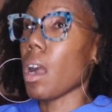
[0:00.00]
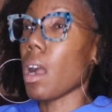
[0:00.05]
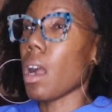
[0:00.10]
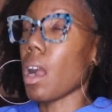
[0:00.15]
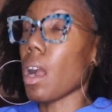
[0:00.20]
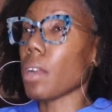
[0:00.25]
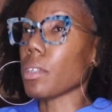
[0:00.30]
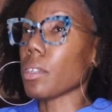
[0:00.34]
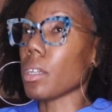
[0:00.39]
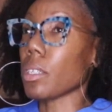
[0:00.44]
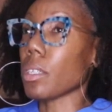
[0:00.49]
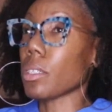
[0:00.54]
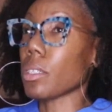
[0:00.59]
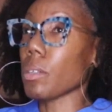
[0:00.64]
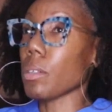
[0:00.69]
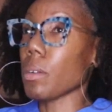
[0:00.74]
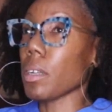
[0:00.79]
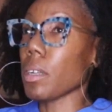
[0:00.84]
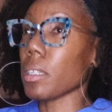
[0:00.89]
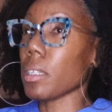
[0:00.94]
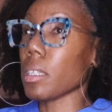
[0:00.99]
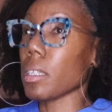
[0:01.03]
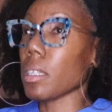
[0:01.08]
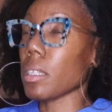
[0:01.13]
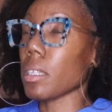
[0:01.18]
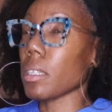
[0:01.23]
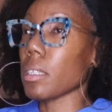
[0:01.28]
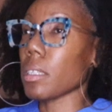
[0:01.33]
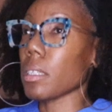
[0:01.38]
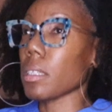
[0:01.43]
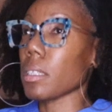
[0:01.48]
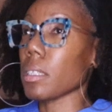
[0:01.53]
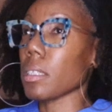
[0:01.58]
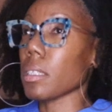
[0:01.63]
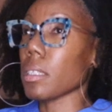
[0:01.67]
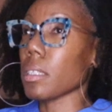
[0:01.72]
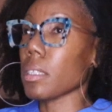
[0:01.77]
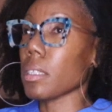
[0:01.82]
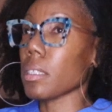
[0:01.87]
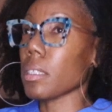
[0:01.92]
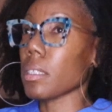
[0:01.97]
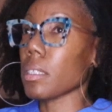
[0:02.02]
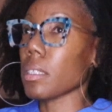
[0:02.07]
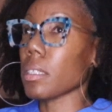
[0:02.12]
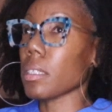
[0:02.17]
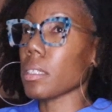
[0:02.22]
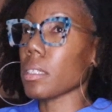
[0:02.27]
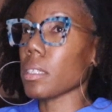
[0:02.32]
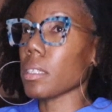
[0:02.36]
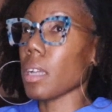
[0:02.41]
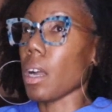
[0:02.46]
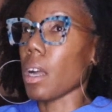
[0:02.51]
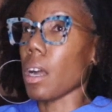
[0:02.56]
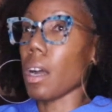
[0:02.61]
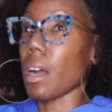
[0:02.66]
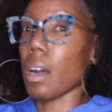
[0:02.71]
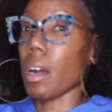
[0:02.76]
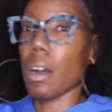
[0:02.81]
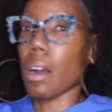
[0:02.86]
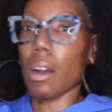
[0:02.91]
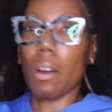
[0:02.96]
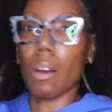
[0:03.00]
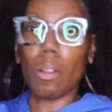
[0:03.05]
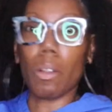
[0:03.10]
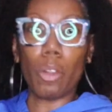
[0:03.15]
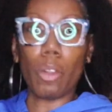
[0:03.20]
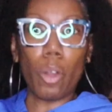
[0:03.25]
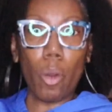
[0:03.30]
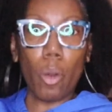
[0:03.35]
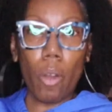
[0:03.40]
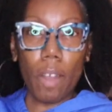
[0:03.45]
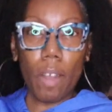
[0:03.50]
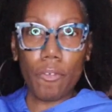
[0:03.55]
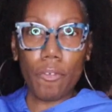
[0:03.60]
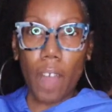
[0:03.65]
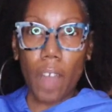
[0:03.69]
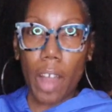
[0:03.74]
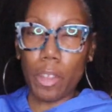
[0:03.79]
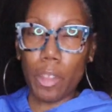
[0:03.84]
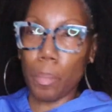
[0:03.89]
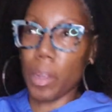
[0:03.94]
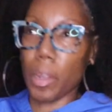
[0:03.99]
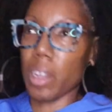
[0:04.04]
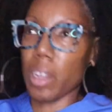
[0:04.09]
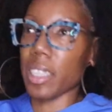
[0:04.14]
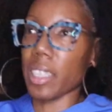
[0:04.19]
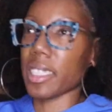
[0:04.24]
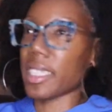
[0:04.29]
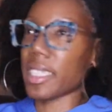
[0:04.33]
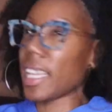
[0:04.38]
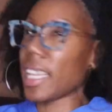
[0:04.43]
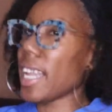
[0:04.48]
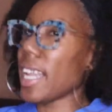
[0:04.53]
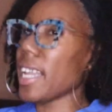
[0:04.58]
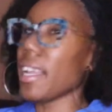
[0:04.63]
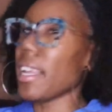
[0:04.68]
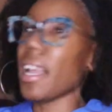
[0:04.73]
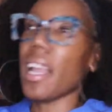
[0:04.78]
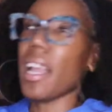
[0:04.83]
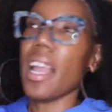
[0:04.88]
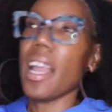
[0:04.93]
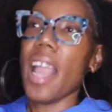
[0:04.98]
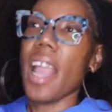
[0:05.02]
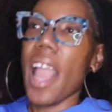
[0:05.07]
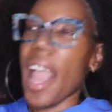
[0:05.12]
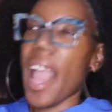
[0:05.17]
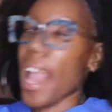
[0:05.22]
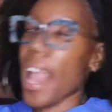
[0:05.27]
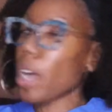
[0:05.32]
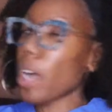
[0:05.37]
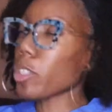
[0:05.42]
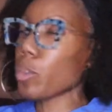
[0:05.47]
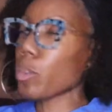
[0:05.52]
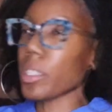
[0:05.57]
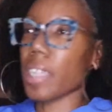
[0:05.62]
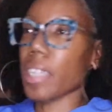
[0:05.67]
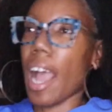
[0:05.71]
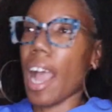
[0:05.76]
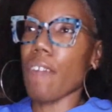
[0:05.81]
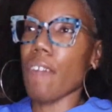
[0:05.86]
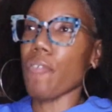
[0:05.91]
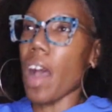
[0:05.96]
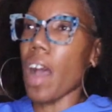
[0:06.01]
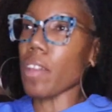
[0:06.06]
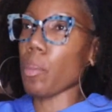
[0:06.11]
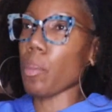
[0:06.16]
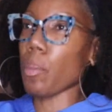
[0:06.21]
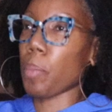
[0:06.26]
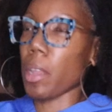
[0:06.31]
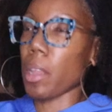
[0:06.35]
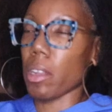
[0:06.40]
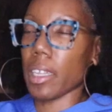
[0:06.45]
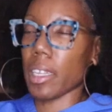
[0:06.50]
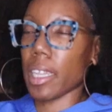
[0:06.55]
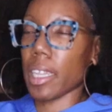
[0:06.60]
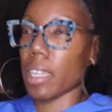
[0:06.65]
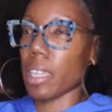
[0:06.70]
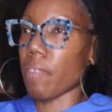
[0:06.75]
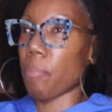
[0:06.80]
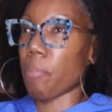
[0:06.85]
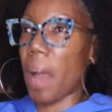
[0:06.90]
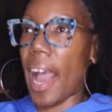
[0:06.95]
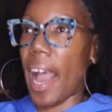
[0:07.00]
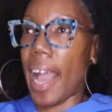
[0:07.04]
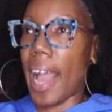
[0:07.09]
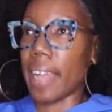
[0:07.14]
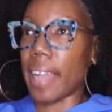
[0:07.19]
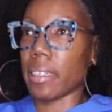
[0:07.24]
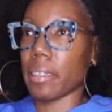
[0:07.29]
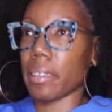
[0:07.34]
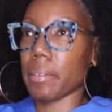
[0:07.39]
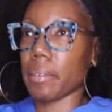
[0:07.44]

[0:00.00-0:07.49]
Are you gonna do it? Oh Lord, Father Pyrlig. See? Ellswood's got Father Pyrlig in a bind.